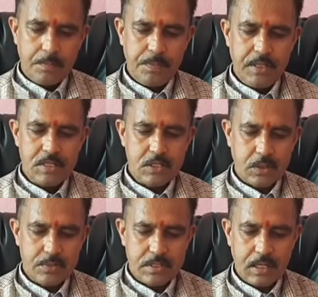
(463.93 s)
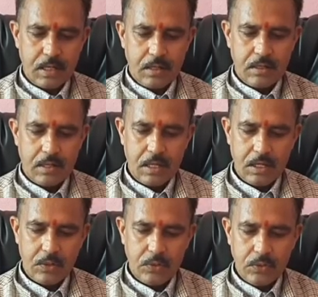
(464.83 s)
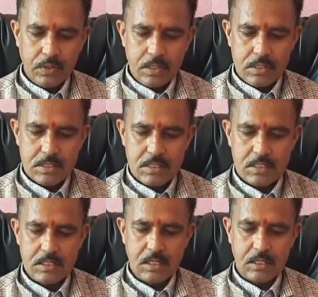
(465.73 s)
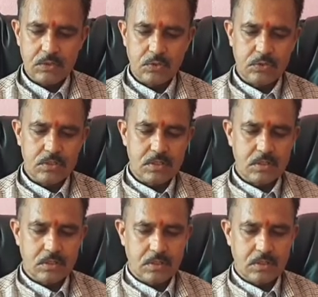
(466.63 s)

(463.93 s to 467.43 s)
P subcell arrow 6 electrons,